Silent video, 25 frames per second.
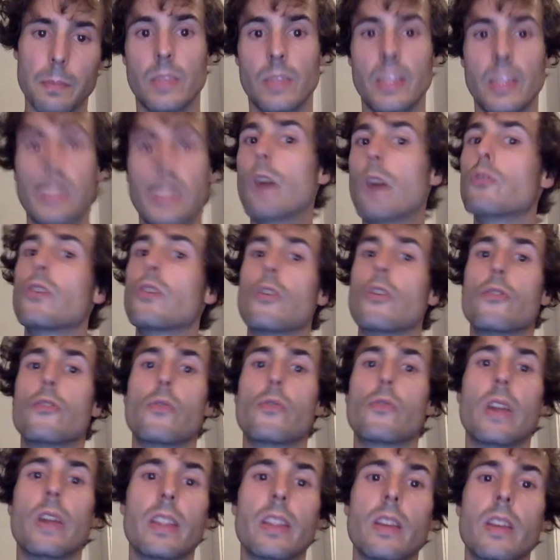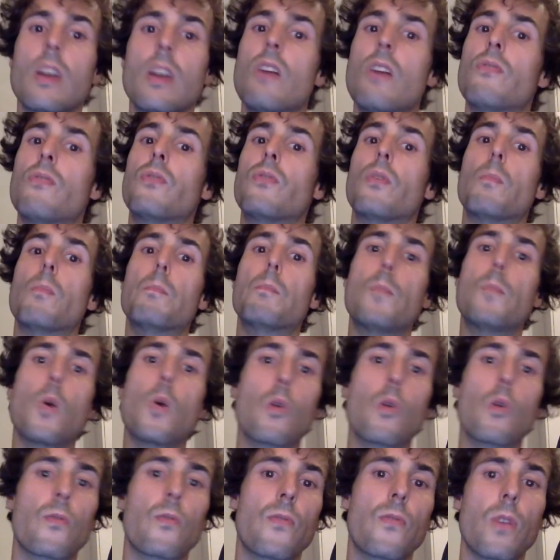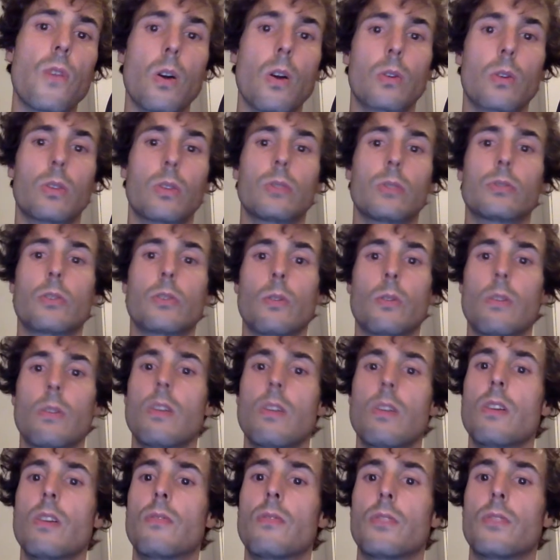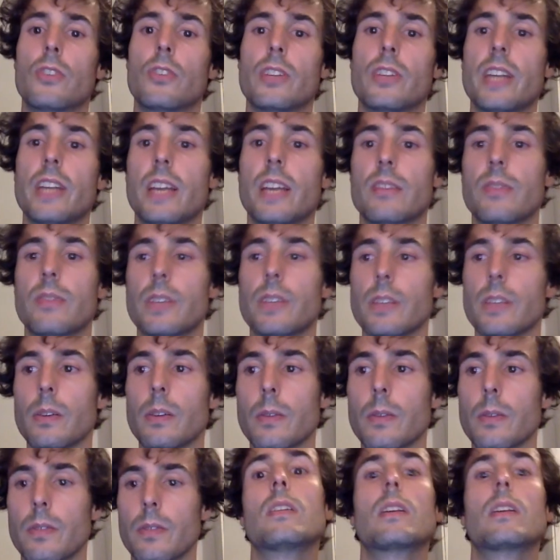Now you're ready for more flow control for the next video.